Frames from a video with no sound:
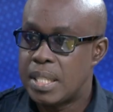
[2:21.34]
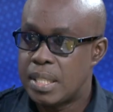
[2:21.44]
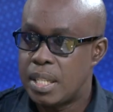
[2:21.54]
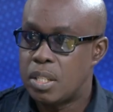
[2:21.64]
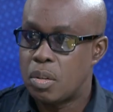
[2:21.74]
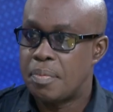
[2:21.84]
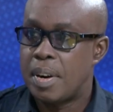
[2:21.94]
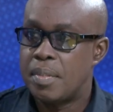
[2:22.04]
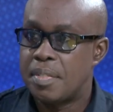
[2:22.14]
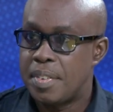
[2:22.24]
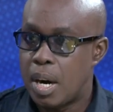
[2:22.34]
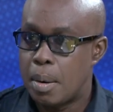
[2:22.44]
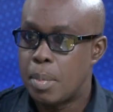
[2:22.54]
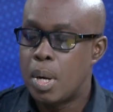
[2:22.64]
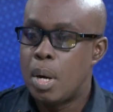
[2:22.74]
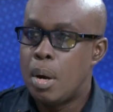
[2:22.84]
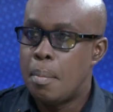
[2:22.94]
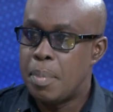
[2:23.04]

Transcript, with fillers: steal stuff from the farm, right.